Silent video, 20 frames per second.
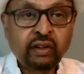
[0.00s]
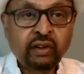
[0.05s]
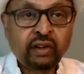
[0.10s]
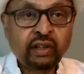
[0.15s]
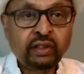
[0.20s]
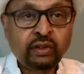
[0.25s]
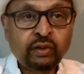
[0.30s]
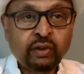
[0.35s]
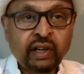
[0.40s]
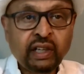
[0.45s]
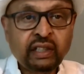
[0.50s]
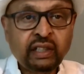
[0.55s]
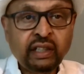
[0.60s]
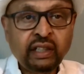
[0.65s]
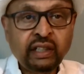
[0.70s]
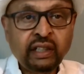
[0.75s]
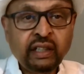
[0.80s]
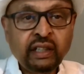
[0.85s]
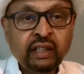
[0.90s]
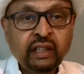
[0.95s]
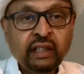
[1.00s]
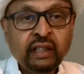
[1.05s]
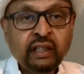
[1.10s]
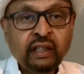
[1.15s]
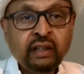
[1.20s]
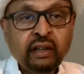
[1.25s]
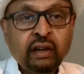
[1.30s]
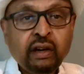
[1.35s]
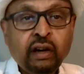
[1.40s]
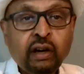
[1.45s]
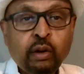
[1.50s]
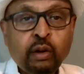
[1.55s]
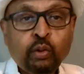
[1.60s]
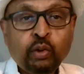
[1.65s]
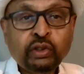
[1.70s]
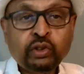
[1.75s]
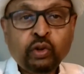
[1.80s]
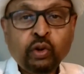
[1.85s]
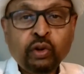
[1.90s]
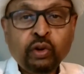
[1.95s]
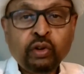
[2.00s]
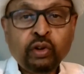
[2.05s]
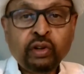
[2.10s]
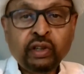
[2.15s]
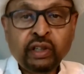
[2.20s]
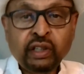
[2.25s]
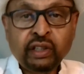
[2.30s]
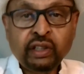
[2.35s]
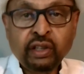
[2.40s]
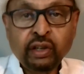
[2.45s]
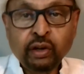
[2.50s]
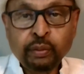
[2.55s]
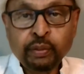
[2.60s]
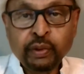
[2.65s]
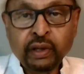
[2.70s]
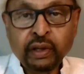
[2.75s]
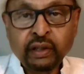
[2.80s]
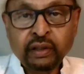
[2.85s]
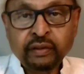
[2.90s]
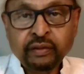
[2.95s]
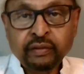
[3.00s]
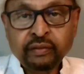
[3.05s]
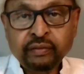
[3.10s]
or indirectly, on what's going on in Ethiopia.